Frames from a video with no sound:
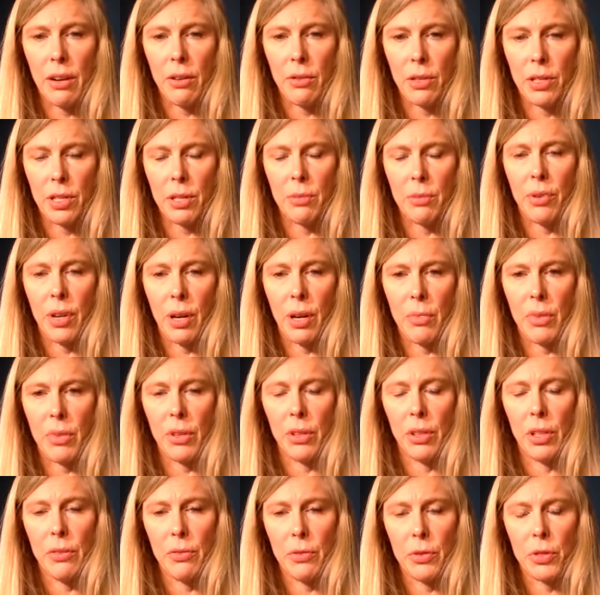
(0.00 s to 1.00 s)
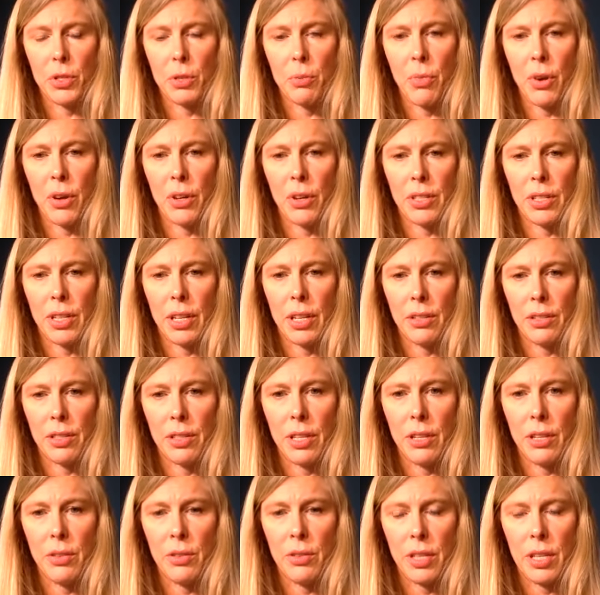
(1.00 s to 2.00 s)
or is it primarily for small cells
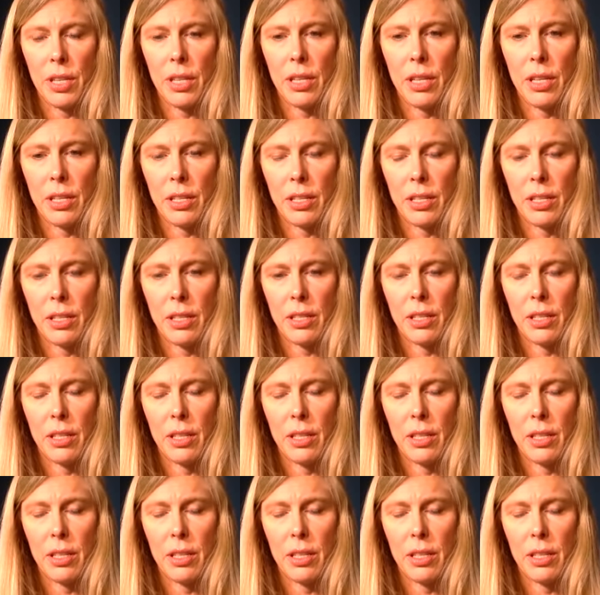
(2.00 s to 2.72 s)
that you see this?